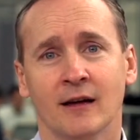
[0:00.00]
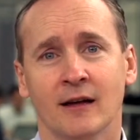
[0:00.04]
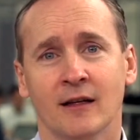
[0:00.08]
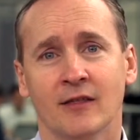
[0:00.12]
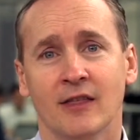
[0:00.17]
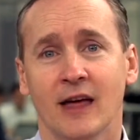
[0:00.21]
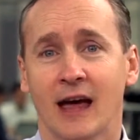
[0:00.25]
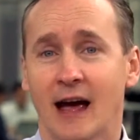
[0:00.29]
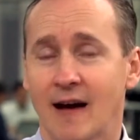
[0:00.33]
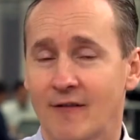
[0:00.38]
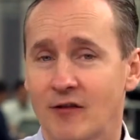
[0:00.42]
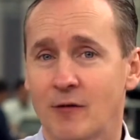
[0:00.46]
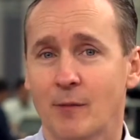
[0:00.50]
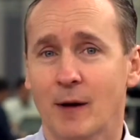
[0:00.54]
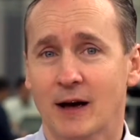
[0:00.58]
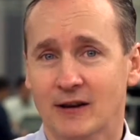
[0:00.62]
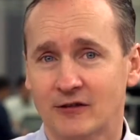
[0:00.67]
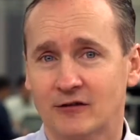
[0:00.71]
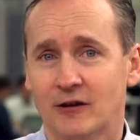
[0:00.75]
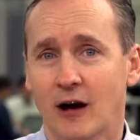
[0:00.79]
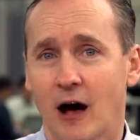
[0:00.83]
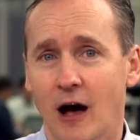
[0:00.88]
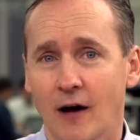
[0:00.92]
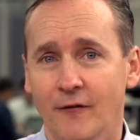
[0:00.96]
they have the
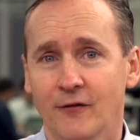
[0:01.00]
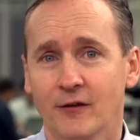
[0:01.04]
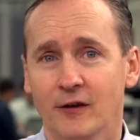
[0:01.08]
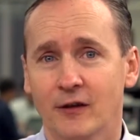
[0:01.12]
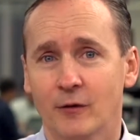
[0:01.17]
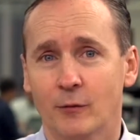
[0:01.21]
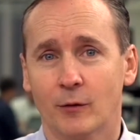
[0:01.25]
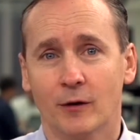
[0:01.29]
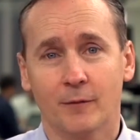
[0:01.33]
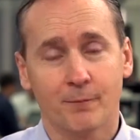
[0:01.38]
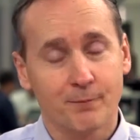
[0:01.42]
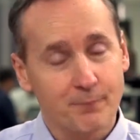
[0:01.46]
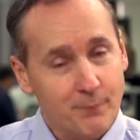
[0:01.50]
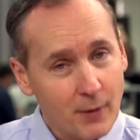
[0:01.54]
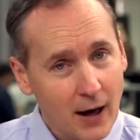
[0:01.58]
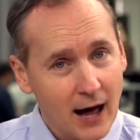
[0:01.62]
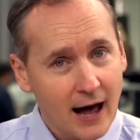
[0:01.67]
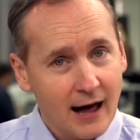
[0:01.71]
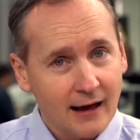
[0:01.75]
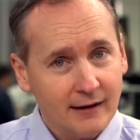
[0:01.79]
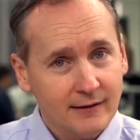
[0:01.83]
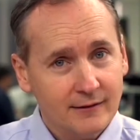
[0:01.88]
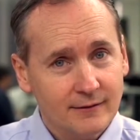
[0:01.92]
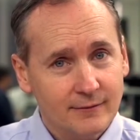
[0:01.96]
best coffee in the world,
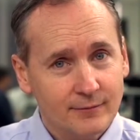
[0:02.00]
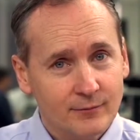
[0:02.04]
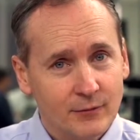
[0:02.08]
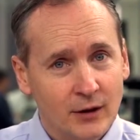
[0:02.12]
but